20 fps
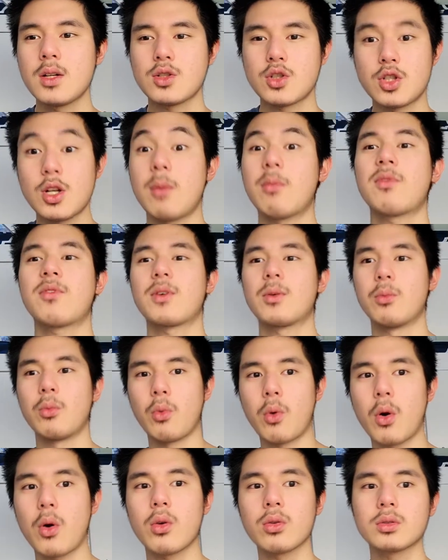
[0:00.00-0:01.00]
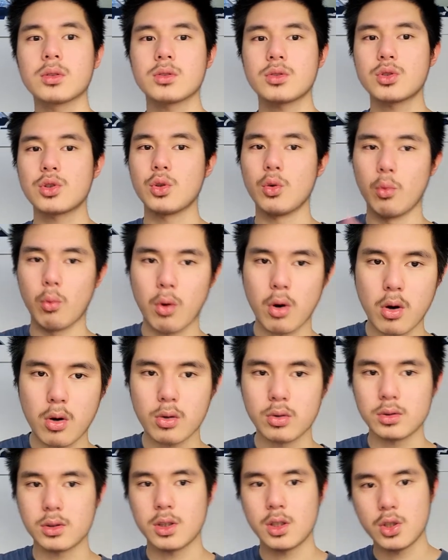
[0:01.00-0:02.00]
jump from world to
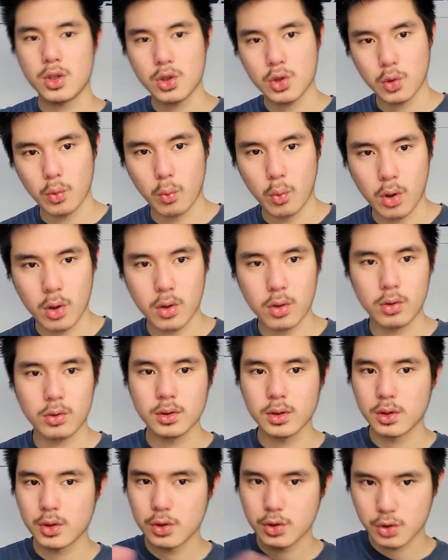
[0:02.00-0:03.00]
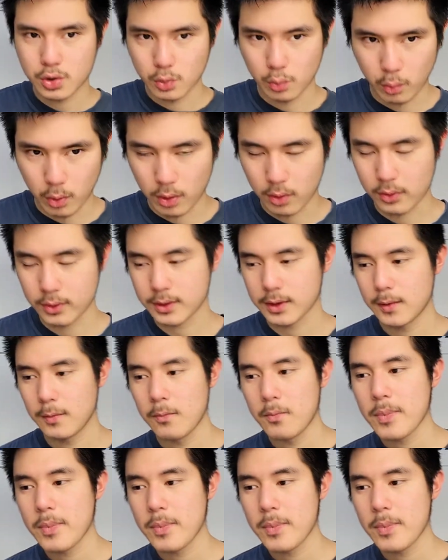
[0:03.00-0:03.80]
world to world to world.